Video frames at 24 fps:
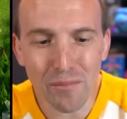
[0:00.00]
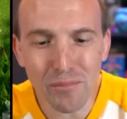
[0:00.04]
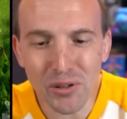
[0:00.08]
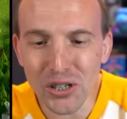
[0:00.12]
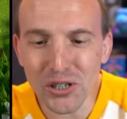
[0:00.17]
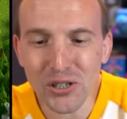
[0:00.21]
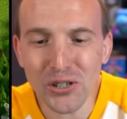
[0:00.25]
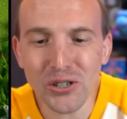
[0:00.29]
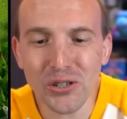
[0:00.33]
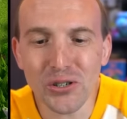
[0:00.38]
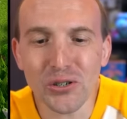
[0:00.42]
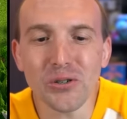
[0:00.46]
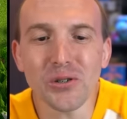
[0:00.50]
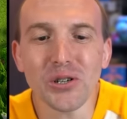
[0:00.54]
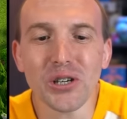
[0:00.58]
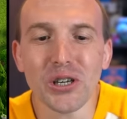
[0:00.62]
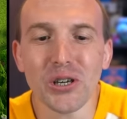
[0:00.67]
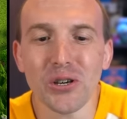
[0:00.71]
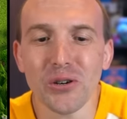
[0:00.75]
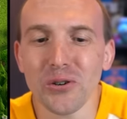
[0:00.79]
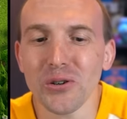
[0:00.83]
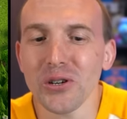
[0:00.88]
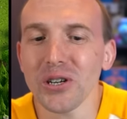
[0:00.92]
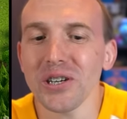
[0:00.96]
I'm just so
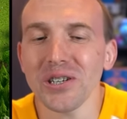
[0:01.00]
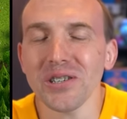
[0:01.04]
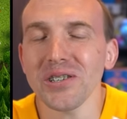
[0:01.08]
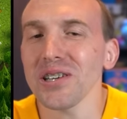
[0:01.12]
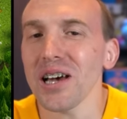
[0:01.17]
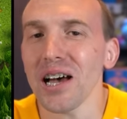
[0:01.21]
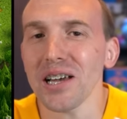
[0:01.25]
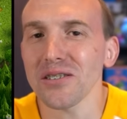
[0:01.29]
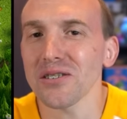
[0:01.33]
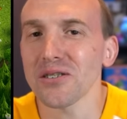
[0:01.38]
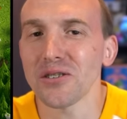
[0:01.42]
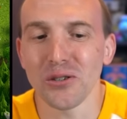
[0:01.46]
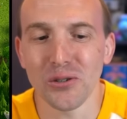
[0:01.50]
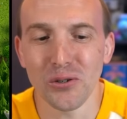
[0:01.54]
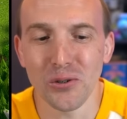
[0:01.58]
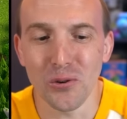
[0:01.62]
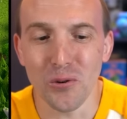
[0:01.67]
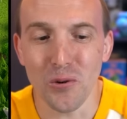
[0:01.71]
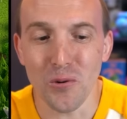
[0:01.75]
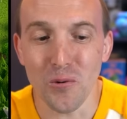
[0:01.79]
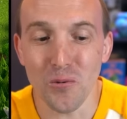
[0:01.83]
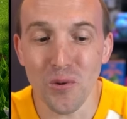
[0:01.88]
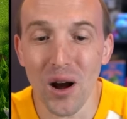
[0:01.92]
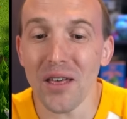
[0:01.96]
curious as
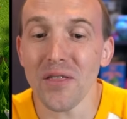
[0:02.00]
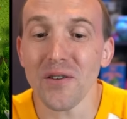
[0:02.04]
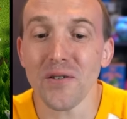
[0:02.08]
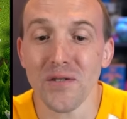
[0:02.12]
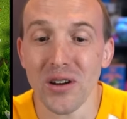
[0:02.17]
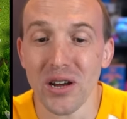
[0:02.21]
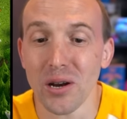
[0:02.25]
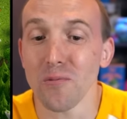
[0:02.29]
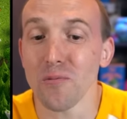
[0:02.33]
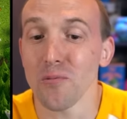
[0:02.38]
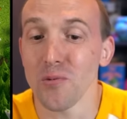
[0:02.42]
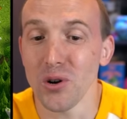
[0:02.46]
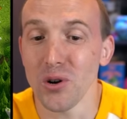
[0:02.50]
to whether it